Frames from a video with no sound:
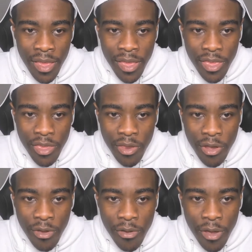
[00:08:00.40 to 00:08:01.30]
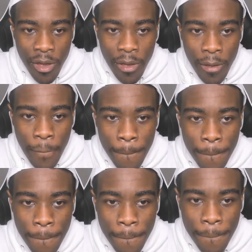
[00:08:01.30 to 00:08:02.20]
You know, um
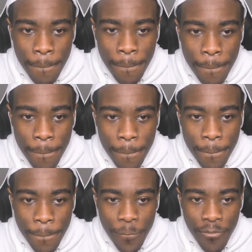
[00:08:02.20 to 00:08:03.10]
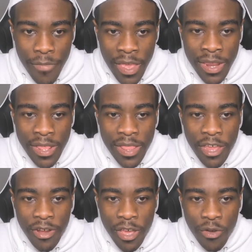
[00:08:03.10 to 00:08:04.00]
and then
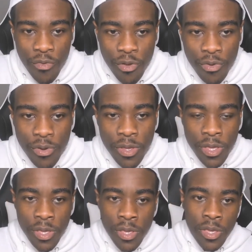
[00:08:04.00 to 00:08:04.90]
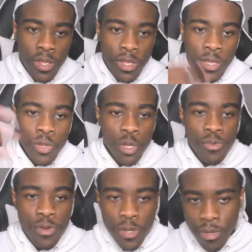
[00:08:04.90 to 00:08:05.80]
later down the road,
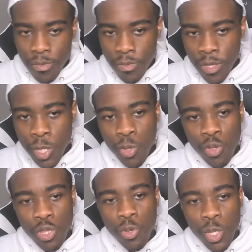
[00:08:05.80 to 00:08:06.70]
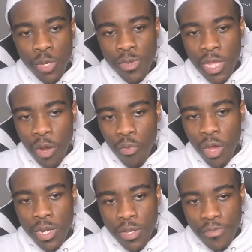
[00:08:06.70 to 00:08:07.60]
YouTubers, these two YouTubers that I
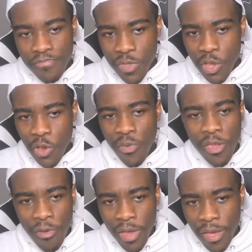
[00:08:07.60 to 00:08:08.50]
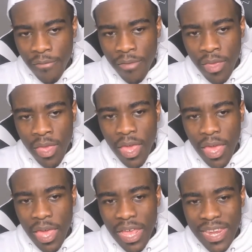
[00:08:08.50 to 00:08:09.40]
watched, KreekCraft
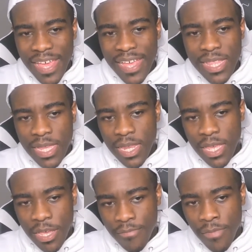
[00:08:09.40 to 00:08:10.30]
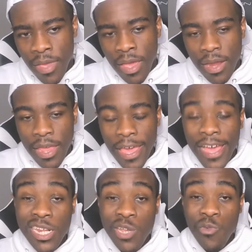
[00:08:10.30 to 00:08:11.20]
and Dan TDM, they
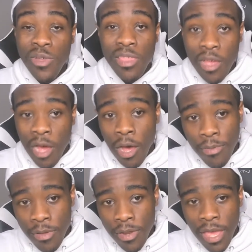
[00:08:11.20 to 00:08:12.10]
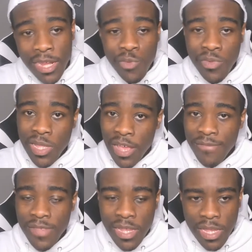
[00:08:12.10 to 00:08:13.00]
actually went to COPPA. They actually went to the
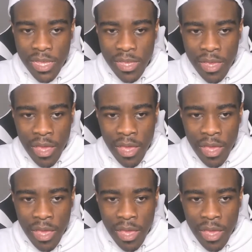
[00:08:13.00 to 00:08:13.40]
FTC,